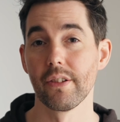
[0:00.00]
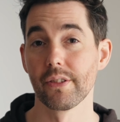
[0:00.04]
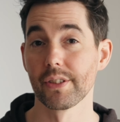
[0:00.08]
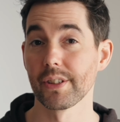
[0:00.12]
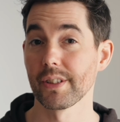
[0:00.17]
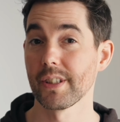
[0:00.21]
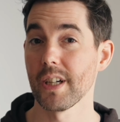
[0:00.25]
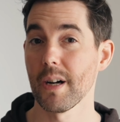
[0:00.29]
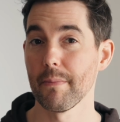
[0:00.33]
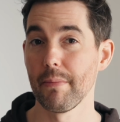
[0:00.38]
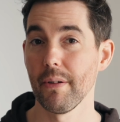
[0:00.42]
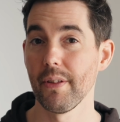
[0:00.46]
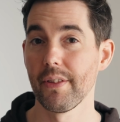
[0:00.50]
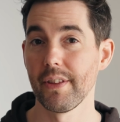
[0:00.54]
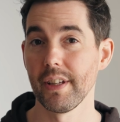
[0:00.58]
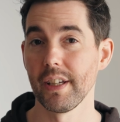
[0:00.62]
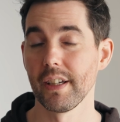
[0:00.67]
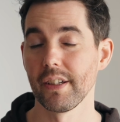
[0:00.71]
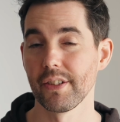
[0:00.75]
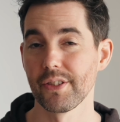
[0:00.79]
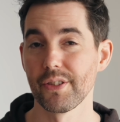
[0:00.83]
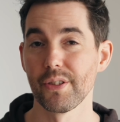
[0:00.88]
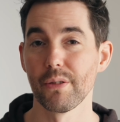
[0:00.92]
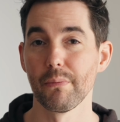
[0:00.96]
there's a couple
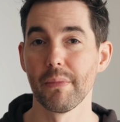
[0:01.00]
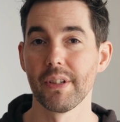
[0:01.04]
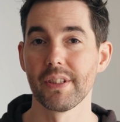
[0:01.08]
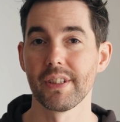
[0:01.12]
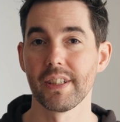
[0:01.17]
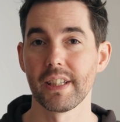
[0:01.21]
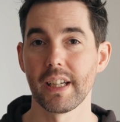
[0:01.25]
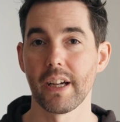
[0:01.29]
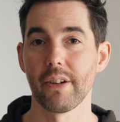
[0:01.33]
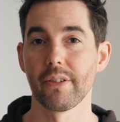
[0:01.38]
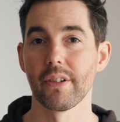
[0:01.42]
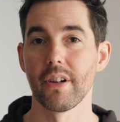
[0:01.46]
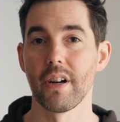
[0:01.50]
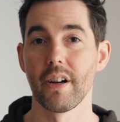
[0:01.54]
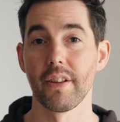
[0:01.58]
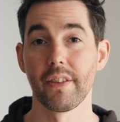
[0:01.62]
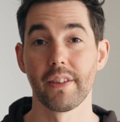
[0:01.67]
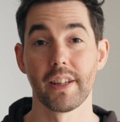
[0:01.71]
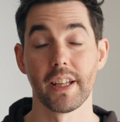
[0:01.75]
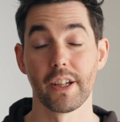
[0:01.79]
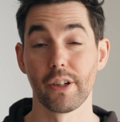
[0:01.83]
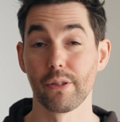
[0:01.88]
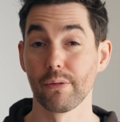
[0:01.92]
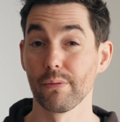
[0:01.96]
things you're missing out on that